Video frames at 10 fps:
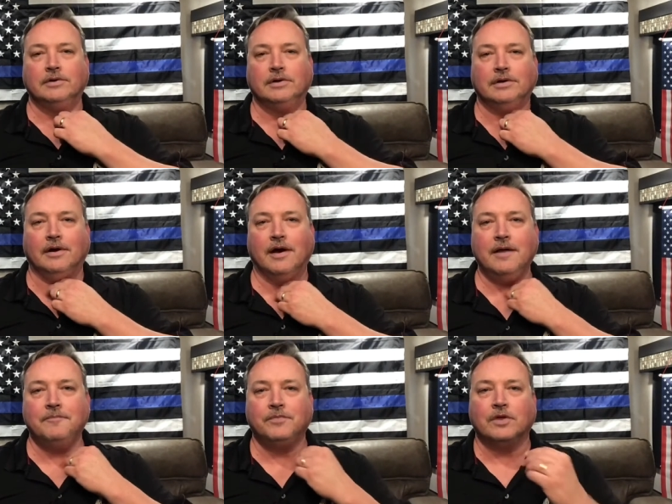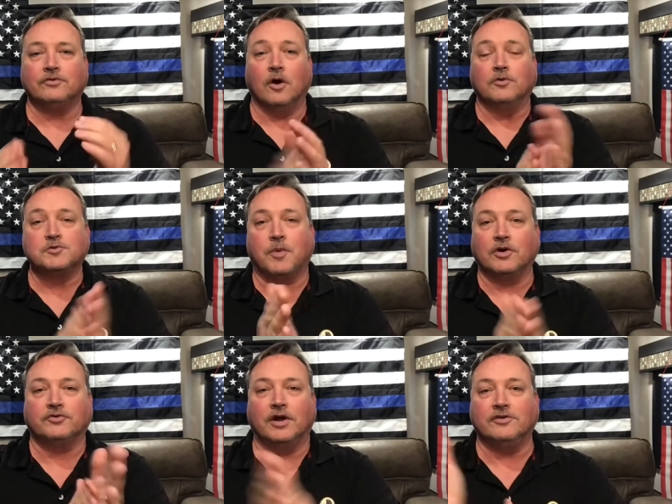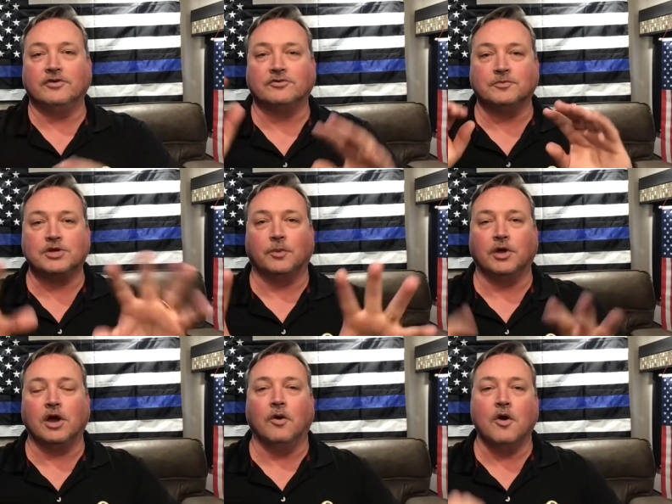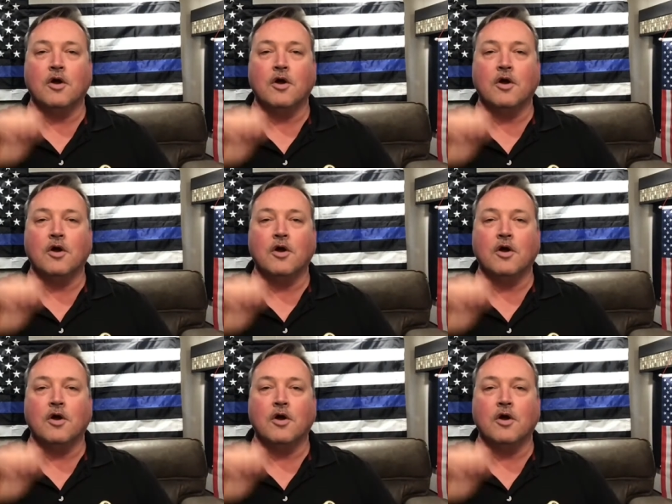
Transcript: All right, so Spartan Training Systems, here we go.